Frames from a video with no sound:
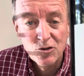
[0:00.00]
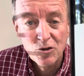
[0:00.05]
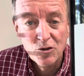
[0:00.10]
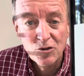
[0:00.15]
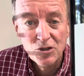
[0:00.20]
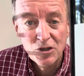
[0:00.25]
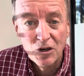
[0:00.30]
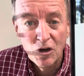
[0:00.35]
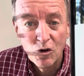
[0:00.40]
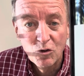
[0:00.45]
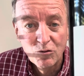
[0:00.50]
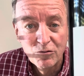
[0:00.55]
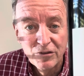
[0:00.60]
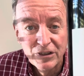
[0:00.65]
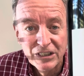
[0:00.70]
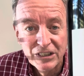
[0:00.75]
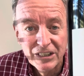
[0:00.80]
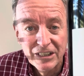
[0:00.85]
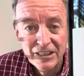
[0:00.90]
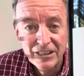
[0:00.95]
So it's an old
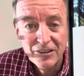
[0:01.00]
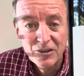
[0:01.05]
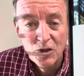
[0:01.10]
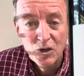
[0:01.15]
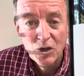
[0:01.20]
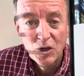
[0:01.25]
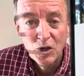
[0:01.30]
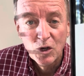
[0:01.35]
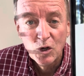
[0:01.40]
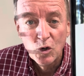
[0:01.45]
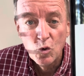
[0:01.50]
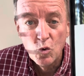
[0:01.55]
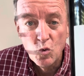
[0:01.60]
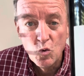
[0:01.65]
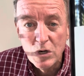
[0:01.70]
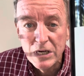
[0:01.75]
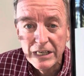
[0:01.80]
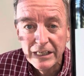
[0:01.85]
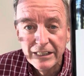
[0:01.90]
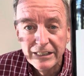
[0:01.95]
vineyard,
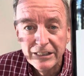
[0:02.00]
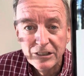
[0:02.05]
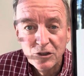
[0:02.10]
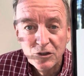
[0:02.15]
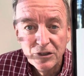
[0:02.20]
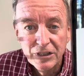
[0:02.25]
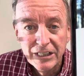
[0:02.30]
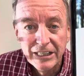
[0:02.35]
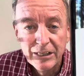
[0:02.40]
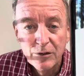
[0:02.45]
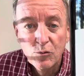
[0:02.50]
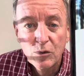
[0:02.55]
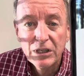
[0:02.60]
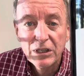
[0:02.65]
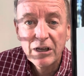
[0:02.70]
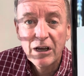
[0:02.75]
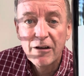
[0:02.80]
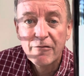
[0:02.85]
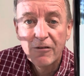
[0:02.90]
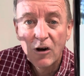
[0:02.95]
really unique. And when
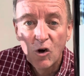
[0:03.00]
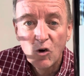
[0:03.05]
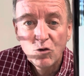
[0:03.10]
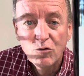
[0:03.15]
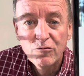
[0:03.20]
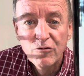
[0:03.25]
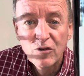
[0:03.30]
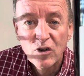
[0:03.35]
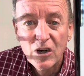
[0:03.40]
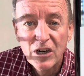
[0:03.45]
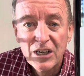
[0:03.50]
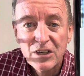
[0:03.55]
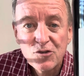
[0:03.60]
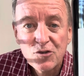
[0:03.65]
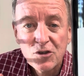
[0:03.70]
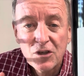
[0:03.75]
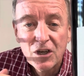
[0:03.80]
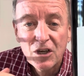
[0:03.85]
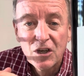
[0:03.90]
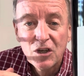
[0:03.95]
you have old
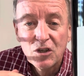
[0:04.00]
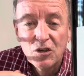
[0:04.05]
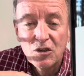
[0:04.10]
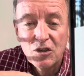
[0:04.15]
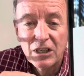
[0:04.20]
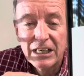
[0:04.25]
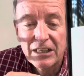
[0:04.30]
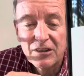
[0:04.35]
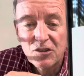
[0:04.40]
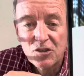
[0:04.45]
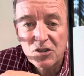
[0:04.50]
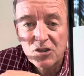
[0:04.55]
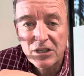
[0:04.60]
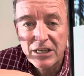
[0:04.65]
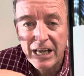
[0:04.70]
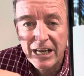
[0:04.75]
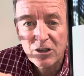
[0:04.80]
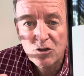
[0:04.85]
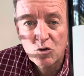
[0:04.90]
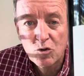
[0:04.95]
vines, you get this
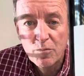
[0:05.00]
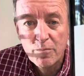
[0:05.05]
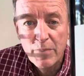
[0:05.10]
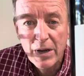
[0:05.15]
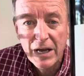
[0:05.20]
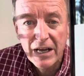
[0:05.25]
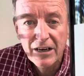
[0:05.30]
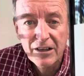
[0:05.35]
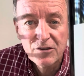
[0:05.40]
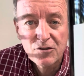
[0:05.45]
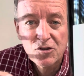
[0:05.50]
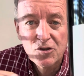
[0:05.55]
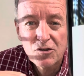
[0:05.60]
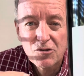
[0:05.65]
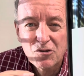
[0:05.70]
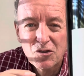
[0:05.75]
natural balance.